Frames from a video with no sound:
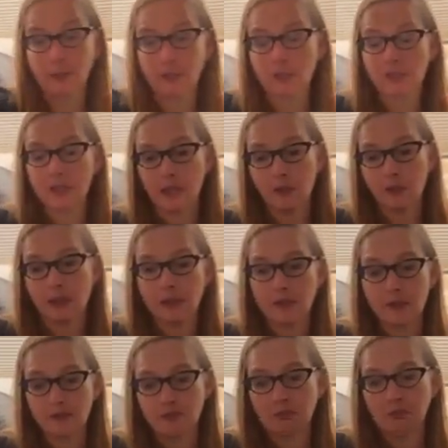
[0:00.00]
Let me just say it
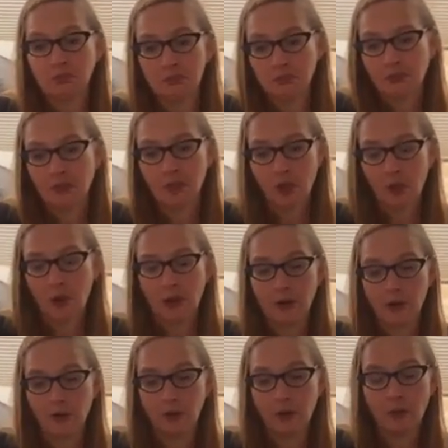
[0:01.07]
weighs, oh, I
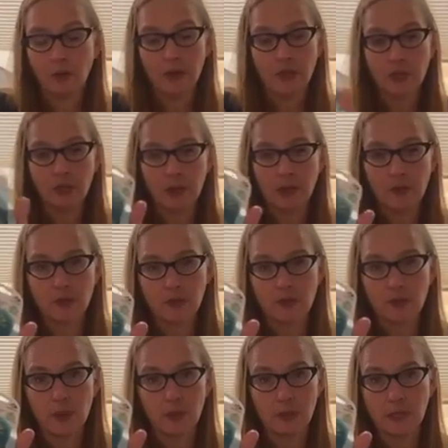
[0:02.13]
don't know, probably 2
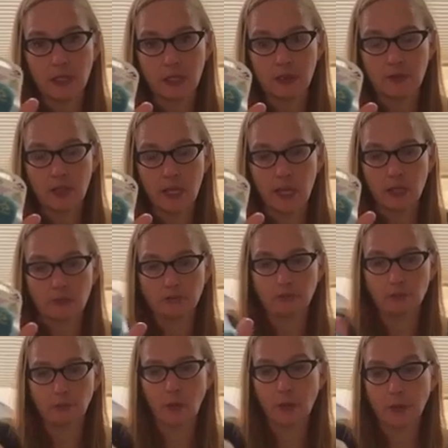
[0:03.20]
ounces, maybe not even that,
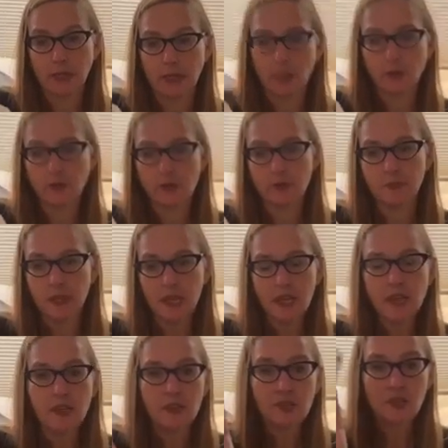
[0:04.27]
probably an ounce.
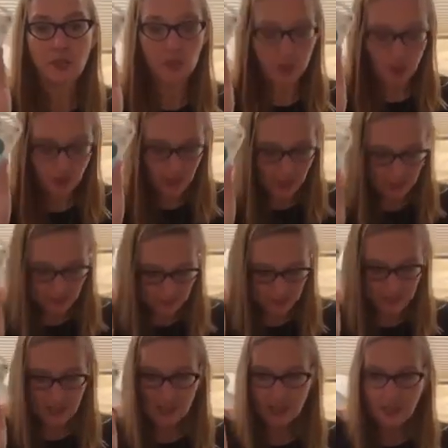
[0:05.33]
So there you go.
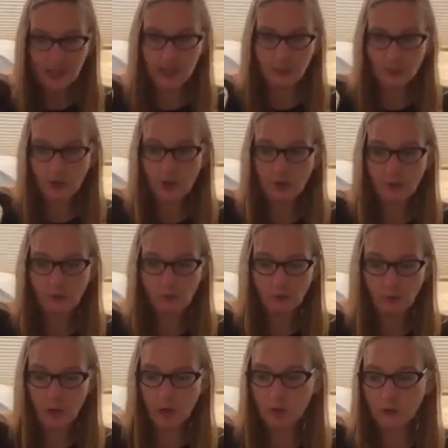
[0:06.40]
That's a
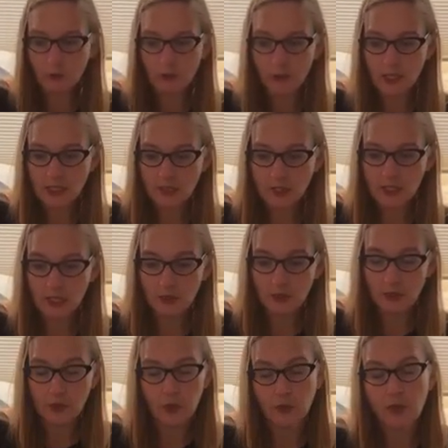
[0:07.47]
wonderful way to lighten
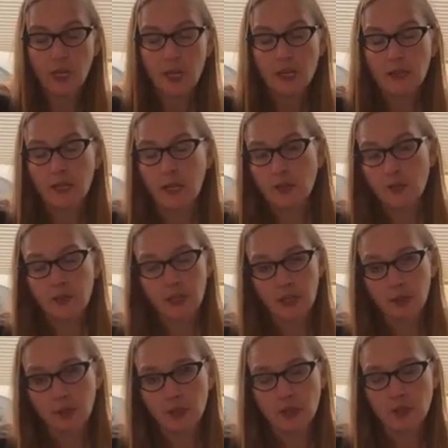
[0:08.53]
your load. The other
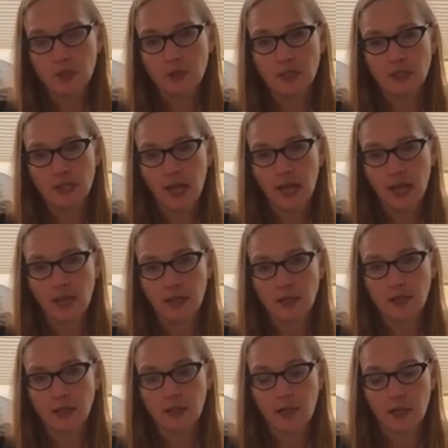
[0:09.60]
thing I'm gonna do is
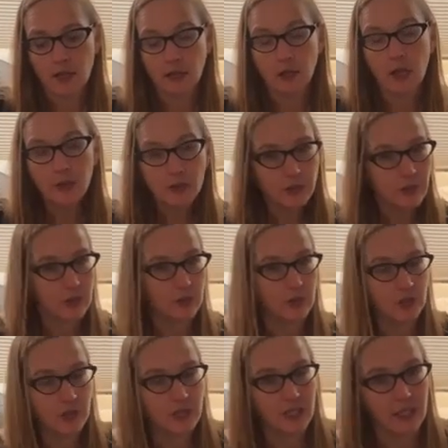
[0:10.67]
add laundry
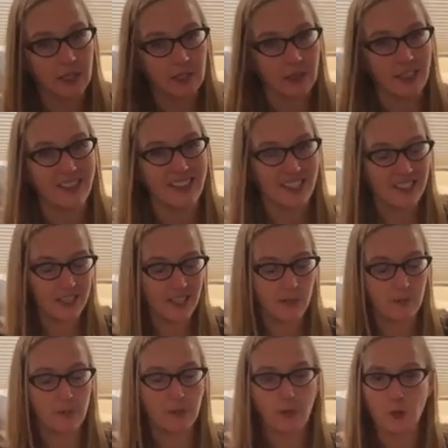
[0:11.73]
detergent in this
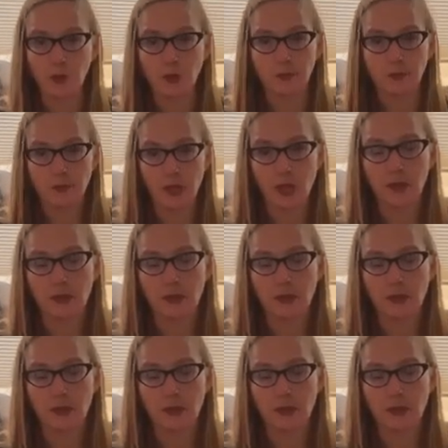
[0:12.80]
same form.